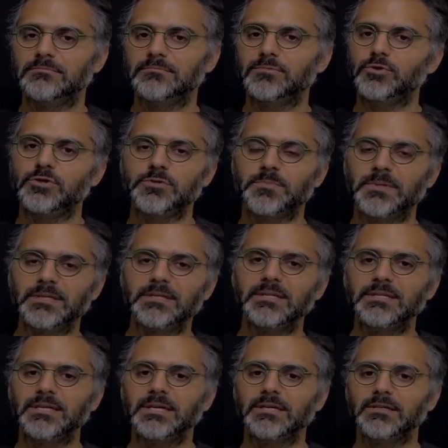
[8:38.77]
You split the
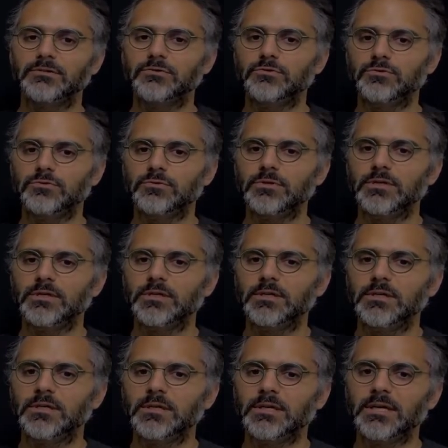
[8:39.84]
data in two,
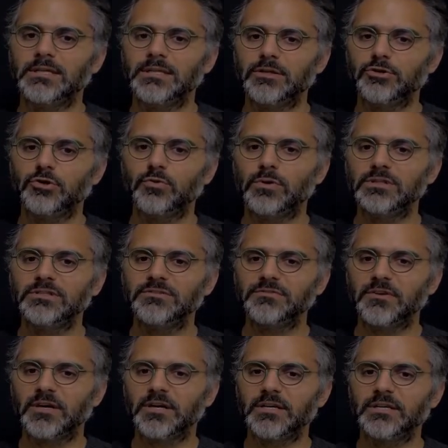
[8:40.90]
and then you
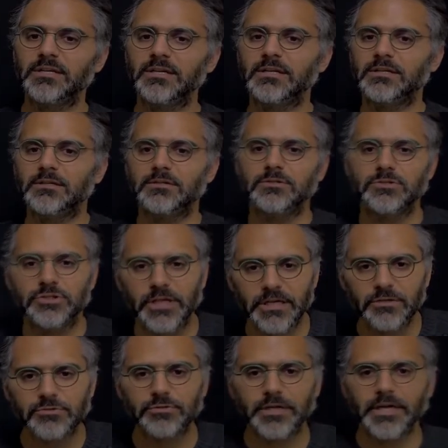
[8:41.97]
quantify
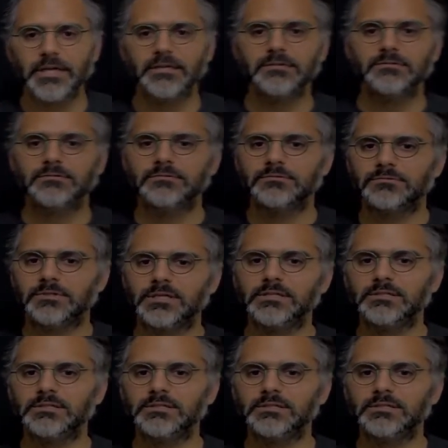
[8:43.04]
JTrain, right?